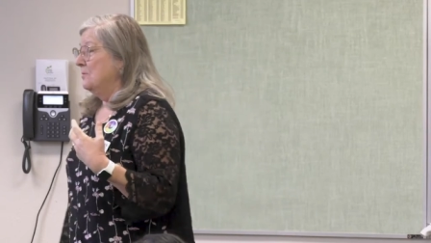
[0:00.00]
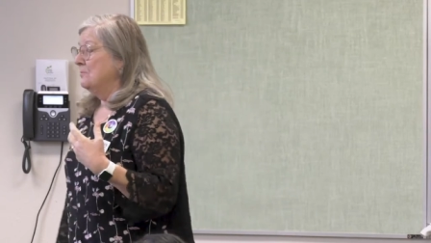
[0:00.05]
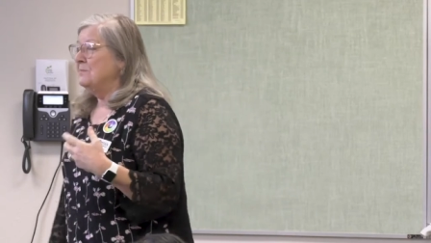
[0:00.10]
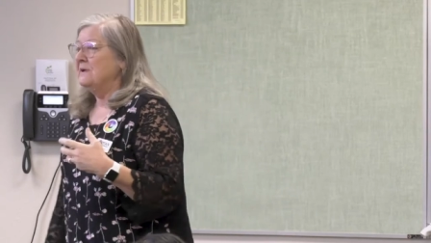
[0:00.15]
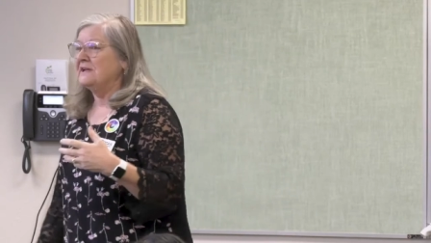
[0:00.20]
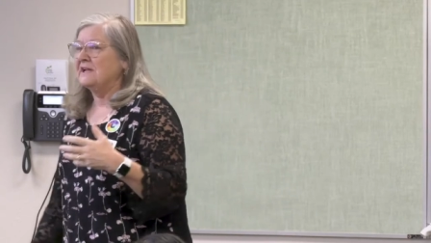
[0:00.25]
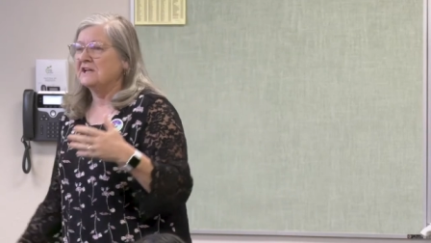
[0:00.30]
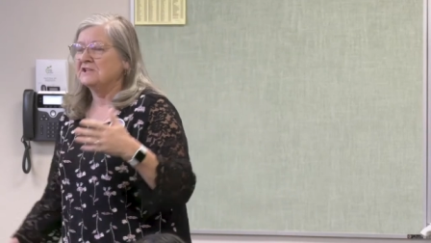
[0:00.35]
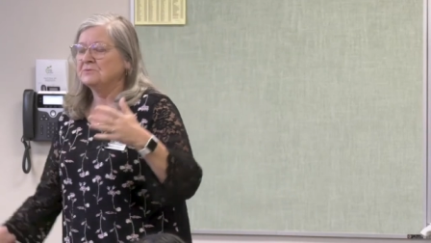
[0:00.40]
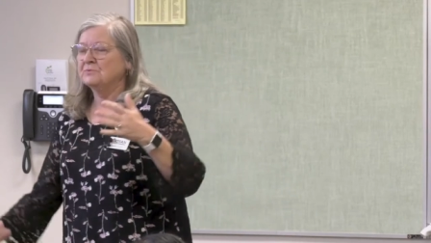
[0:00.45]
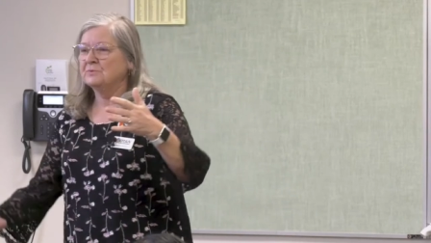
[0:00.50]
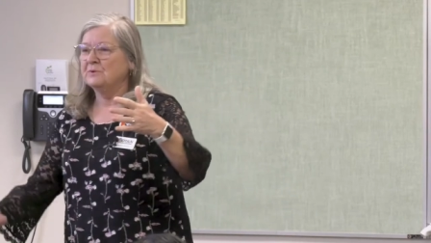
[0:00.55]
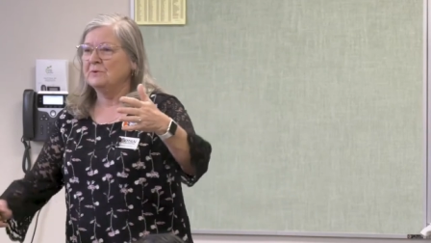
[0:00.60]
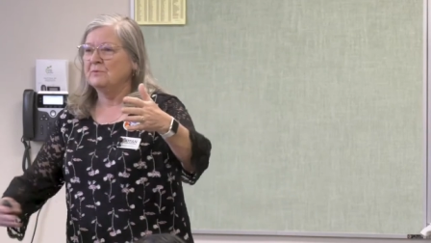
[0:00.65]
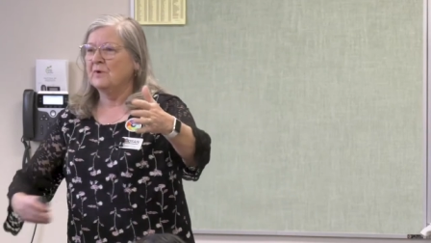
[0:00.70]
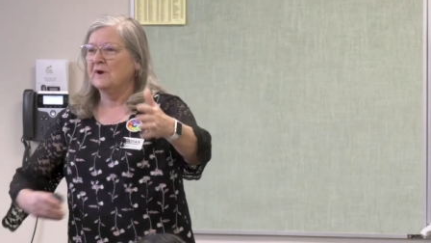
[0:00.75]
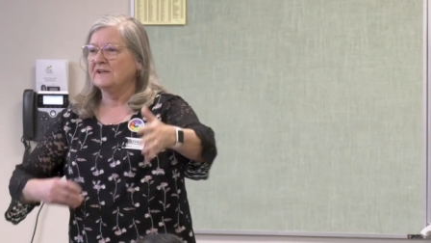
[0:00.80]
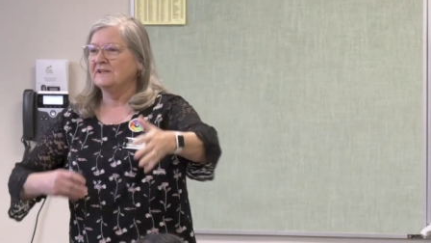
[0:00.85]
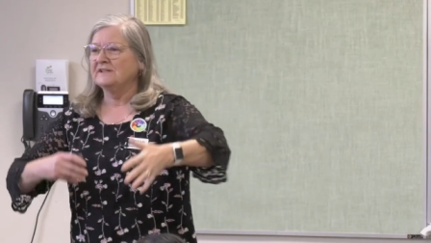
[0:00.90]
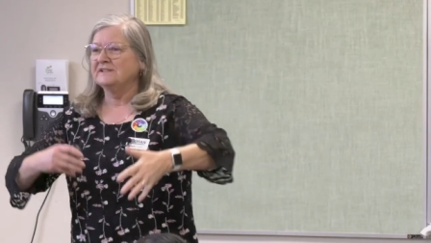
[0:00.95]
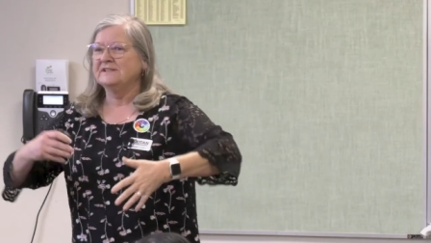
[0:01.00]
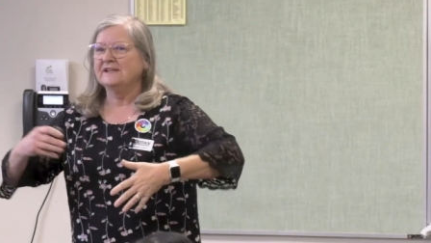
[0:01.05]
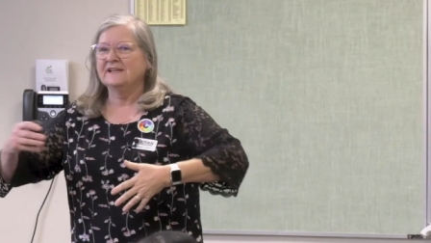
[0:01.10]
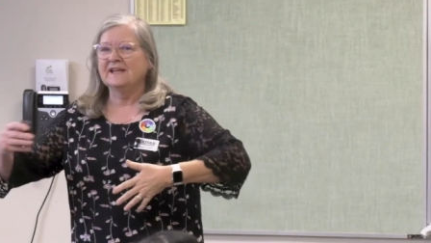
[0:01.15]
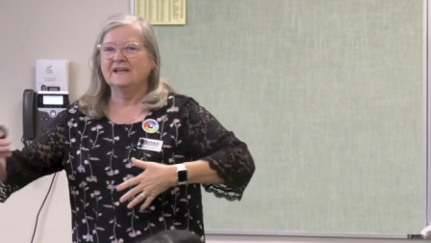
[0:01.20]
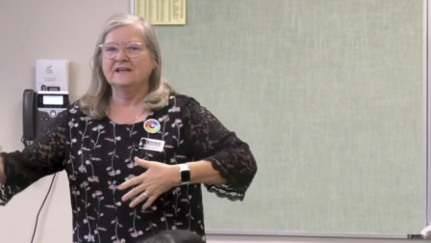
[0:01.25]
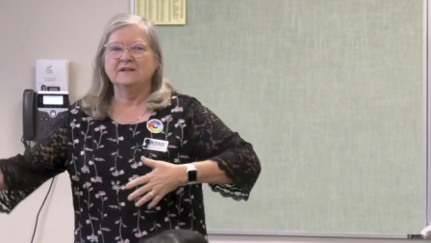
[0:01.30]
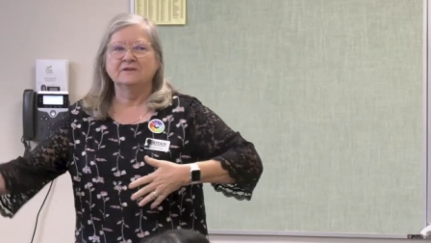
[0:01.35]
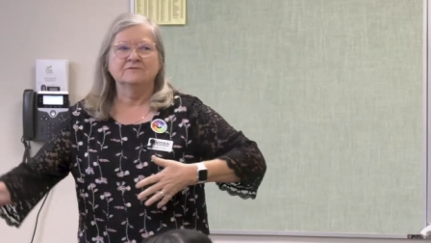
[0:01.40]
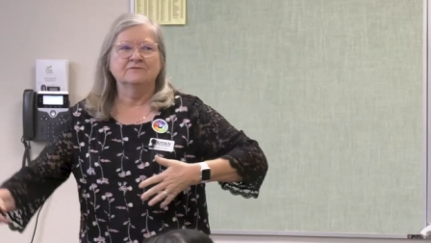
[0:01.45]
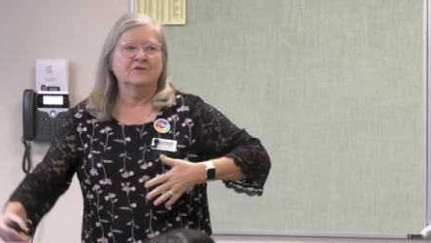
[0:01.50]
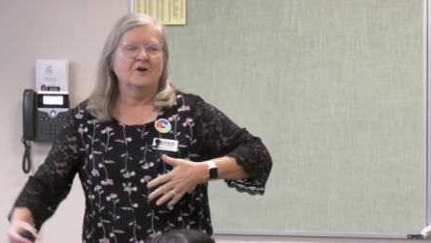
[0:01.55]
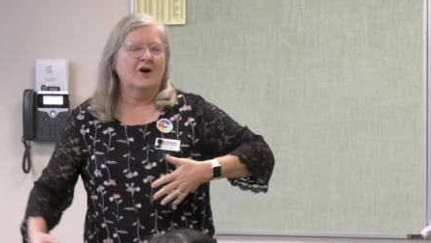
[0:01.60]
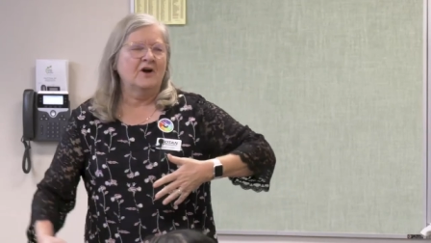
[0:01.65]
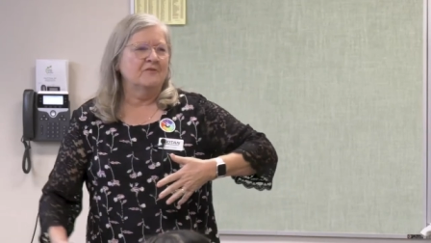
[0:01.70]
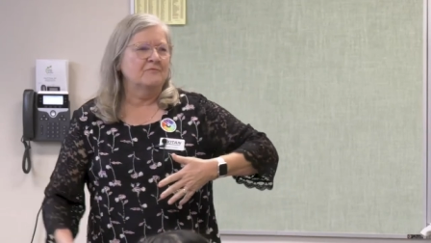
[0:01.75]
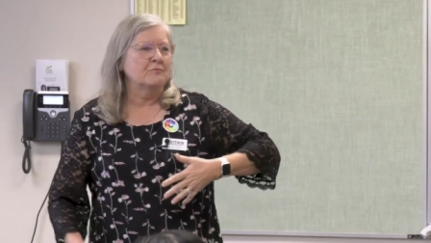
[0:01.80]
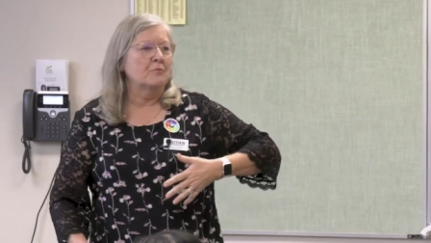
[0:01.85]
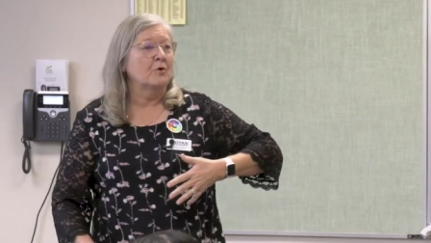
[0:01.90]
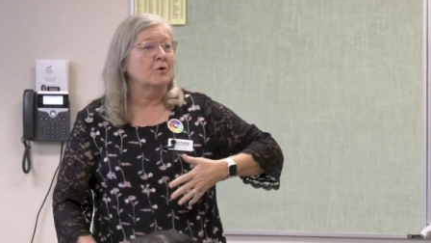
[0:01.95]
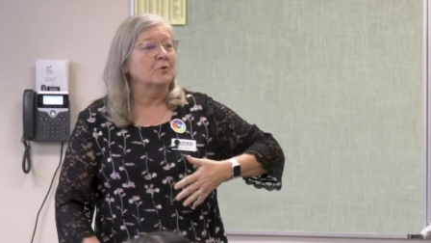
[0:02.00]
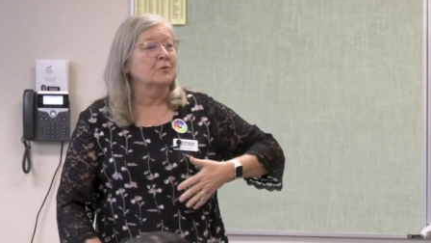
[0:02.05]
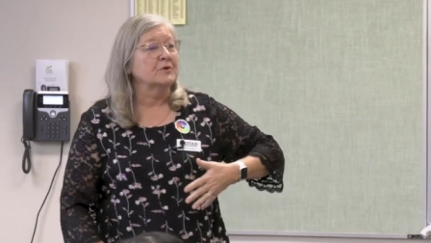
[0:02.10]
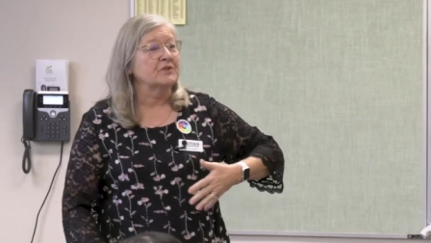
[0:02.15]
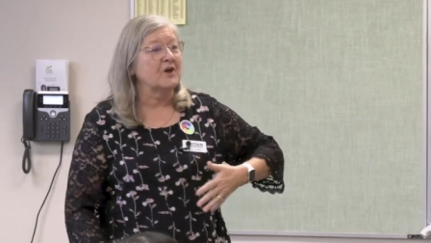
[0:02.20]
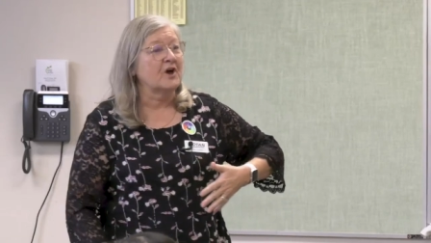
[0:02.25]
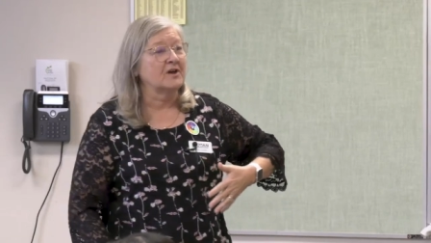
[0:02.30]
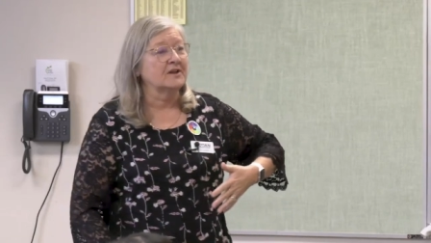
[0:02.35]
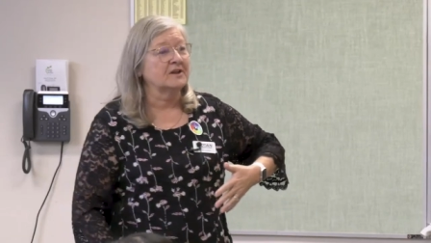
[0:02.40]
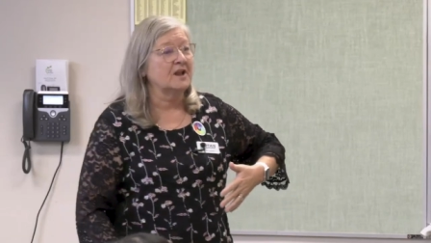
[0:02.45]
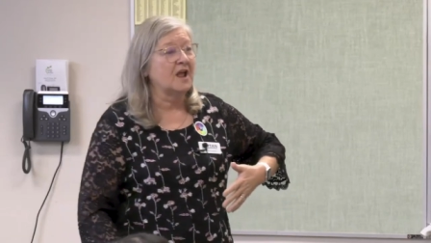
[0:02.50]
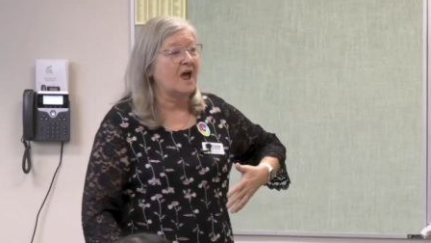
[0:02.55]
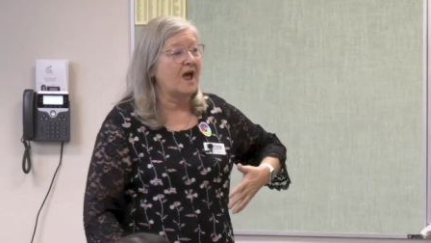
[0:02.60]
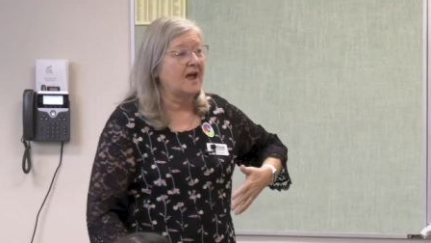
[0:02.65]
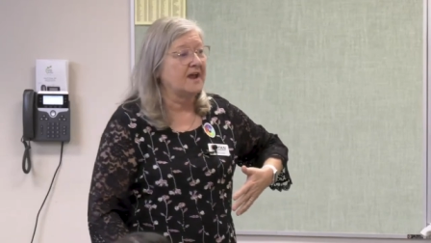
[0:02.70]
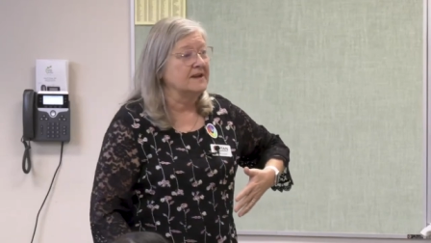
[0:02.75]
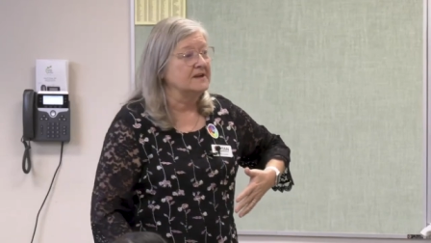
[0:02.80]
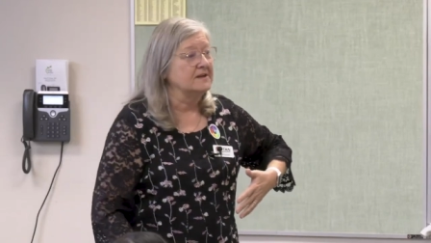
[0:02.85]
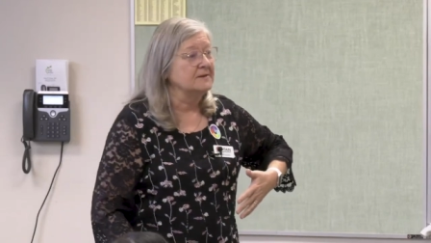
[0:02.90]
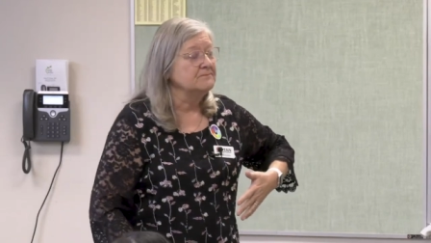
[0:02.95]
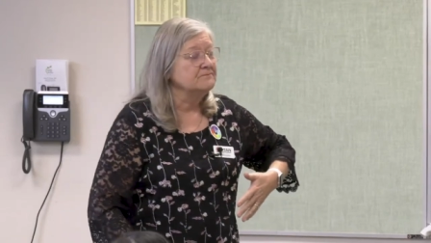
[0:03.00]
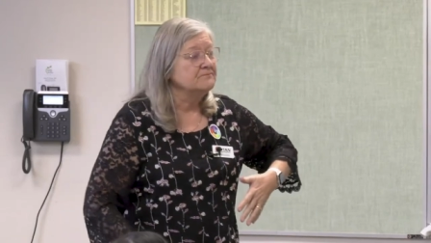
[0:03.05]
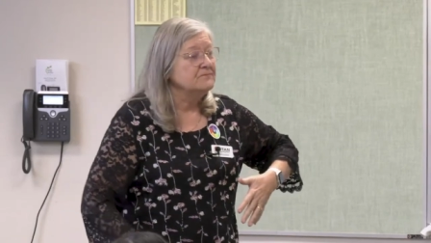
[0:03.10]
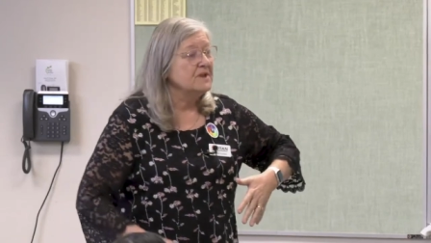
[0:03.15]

because we wanted to get involved more with online.